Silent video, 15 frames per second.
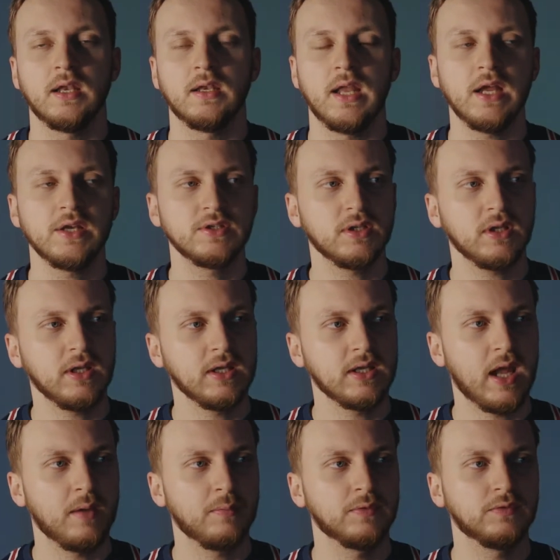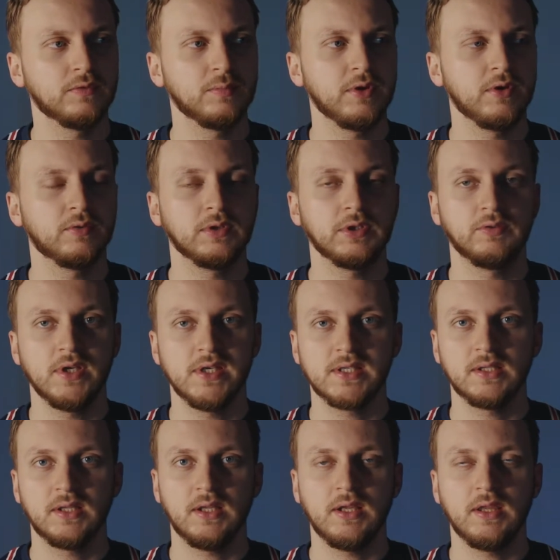And actually it happened to me only
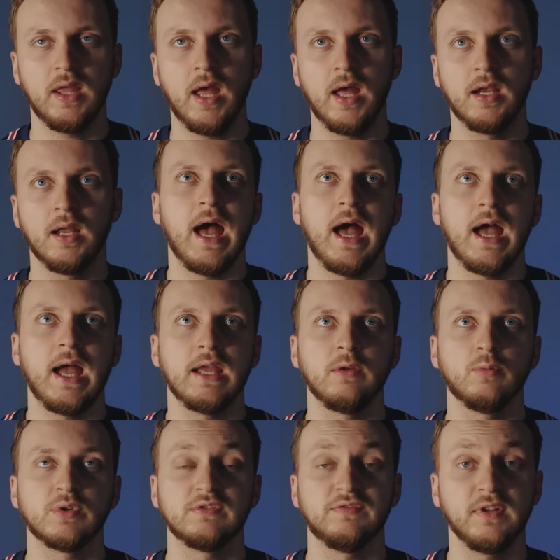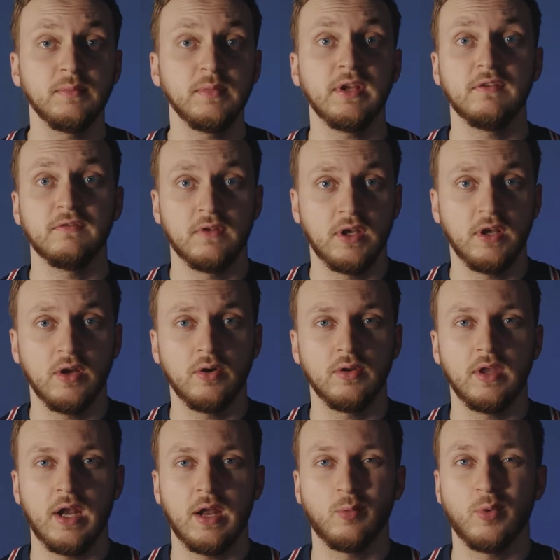recently that I was filming a video
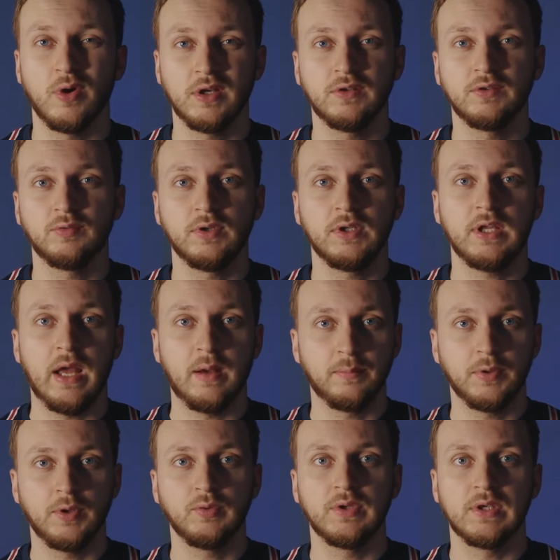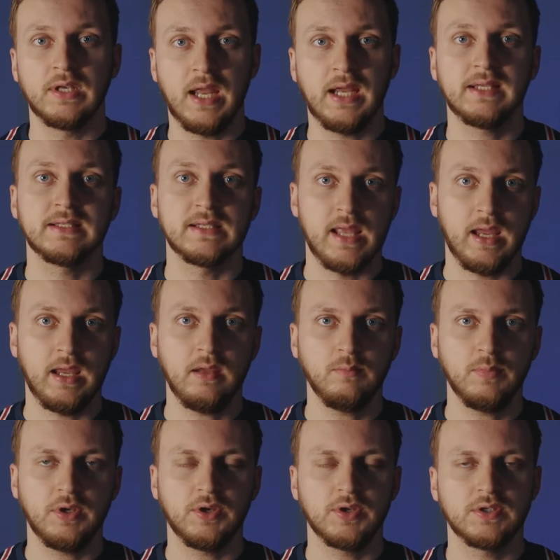that I wanted to really upload the next day
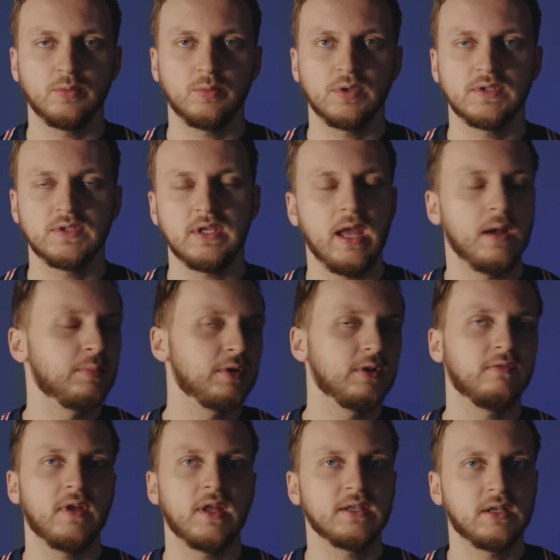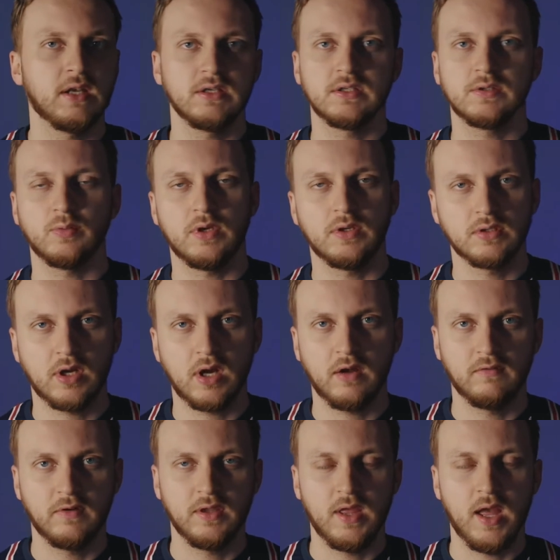because it was the Apple event and I just wanted to
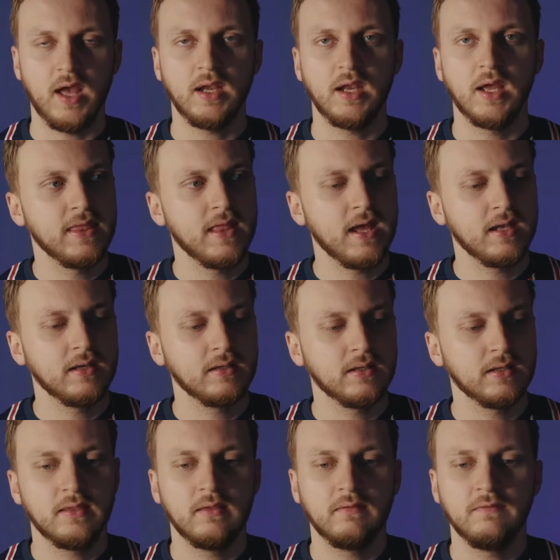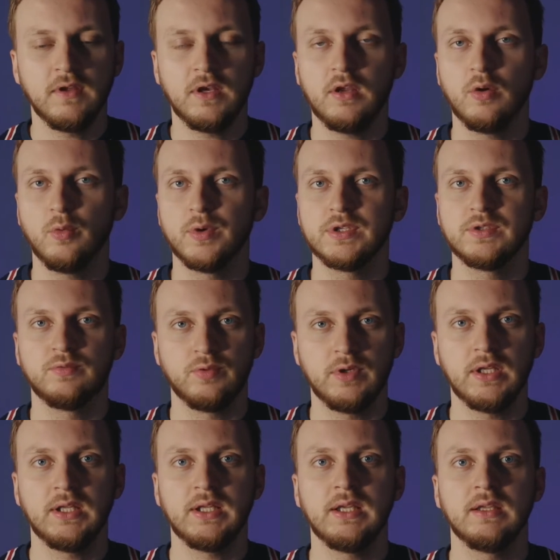cover that, and then the video was
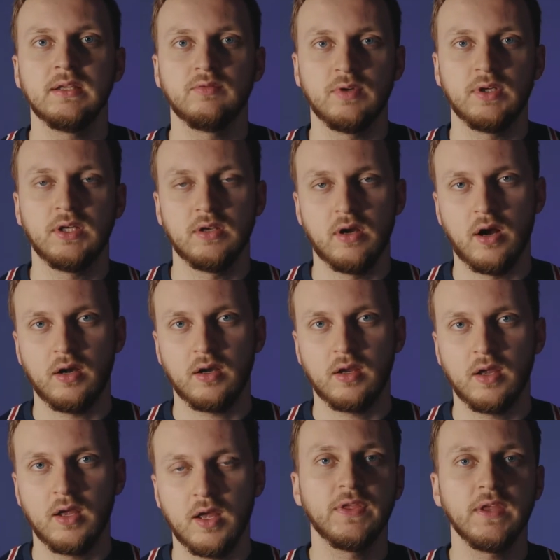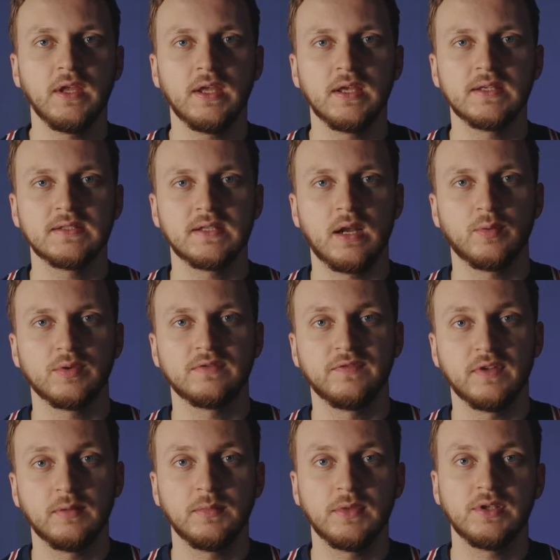really dark. The thing is that I was
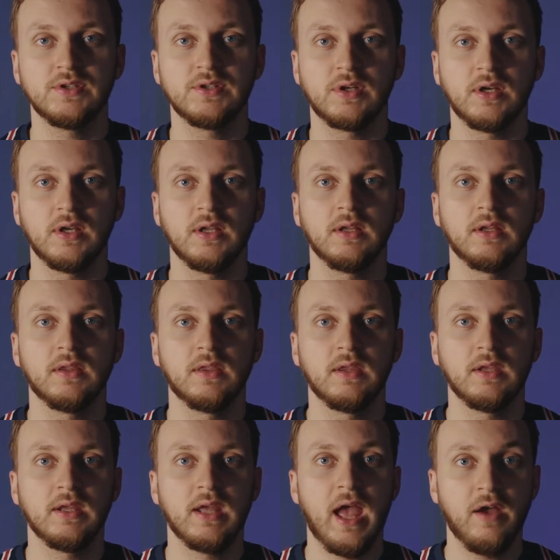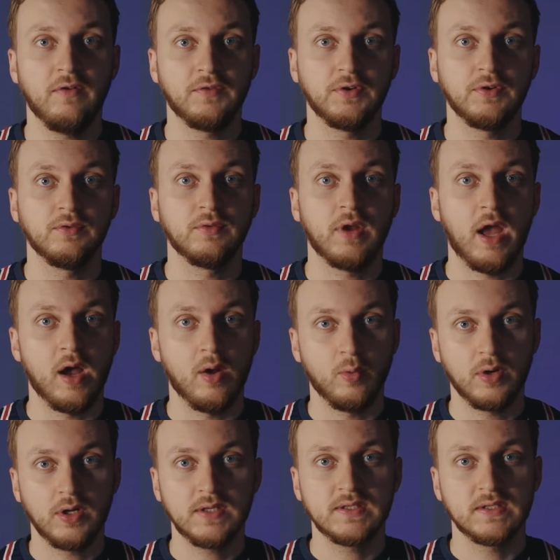filming during the afternoon
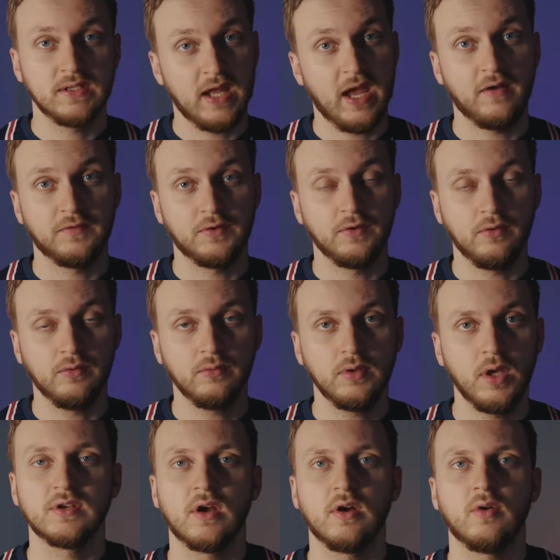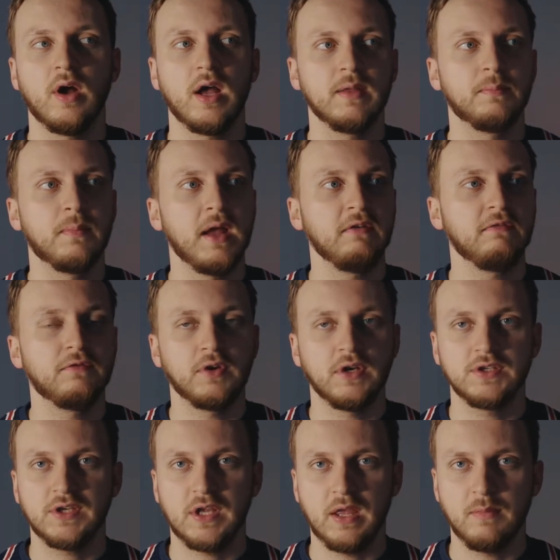hours in the afternoon, so my
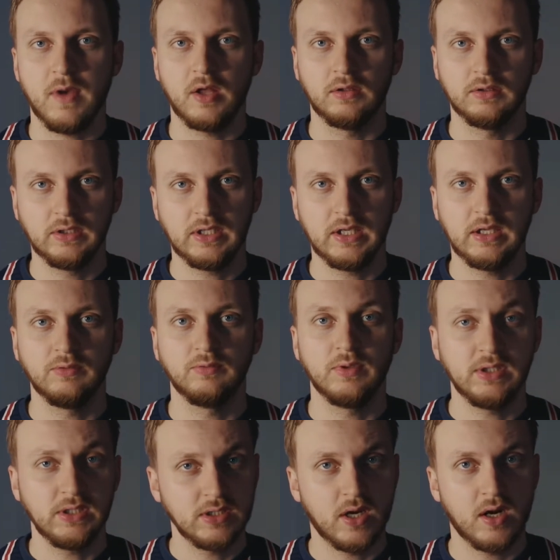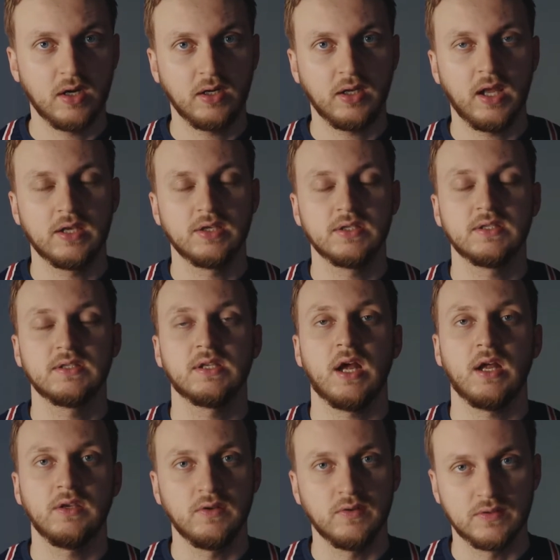footage came out looking really dark and just
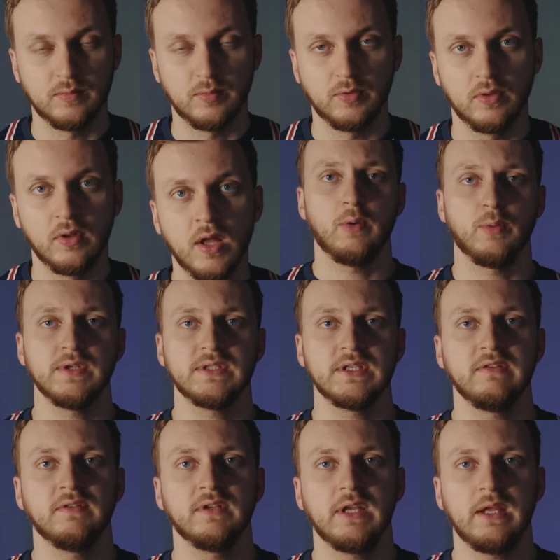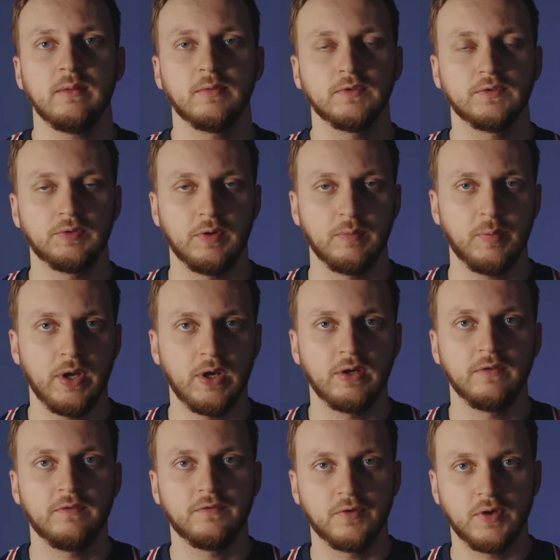unusable. I wasn't even able to repair
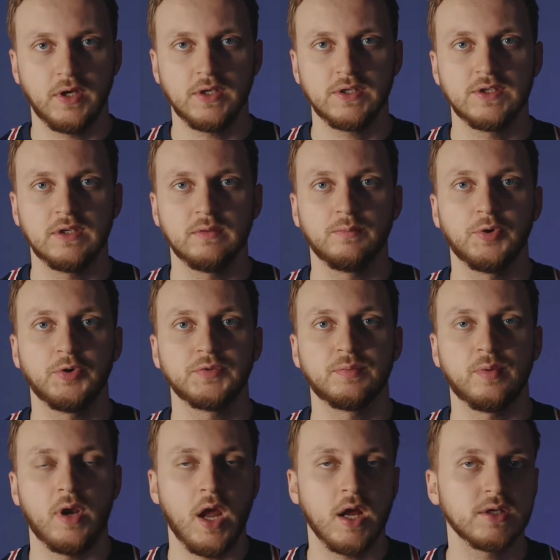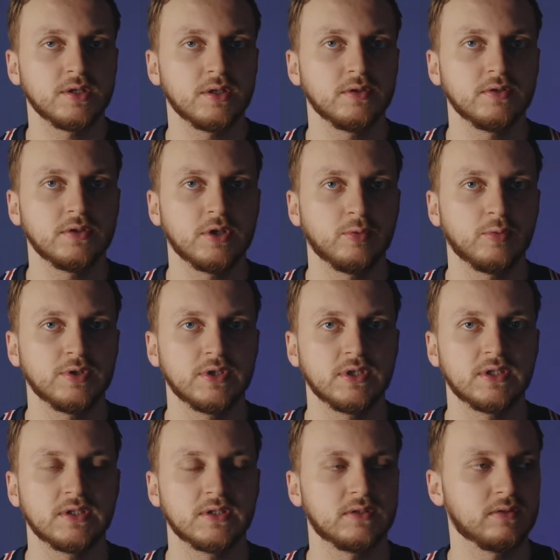the footage in post-production, so I was
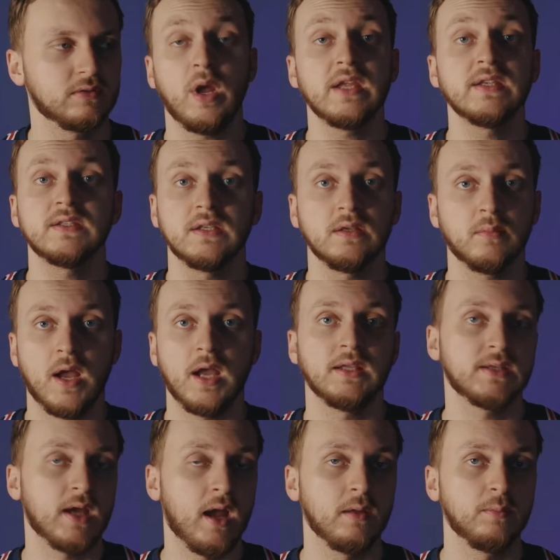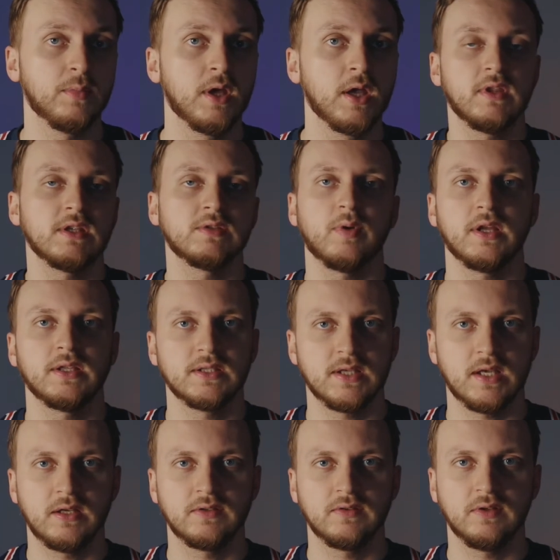just wasting my time. So that's why I
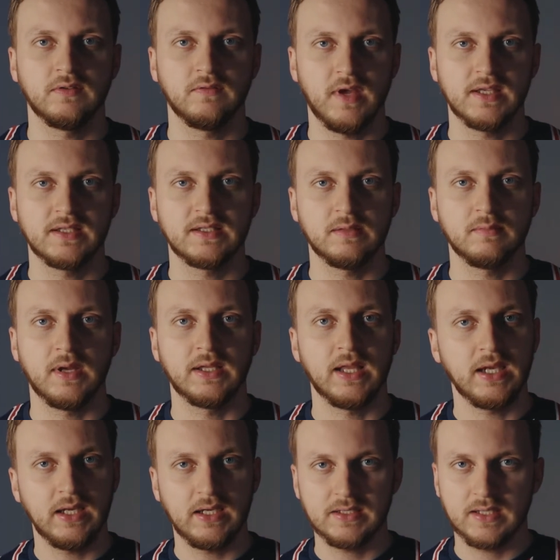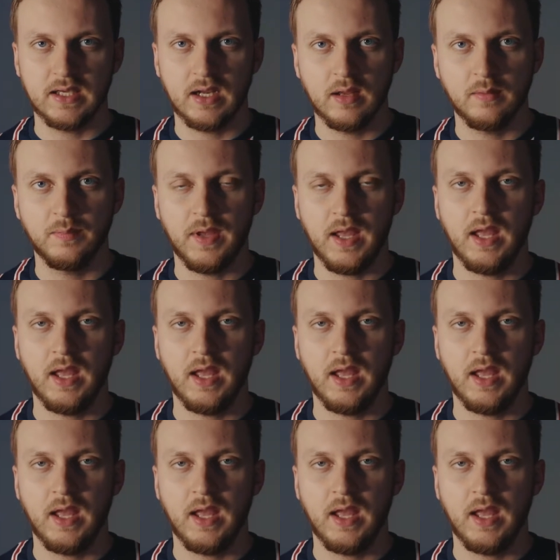decided to invest in my lighting setup.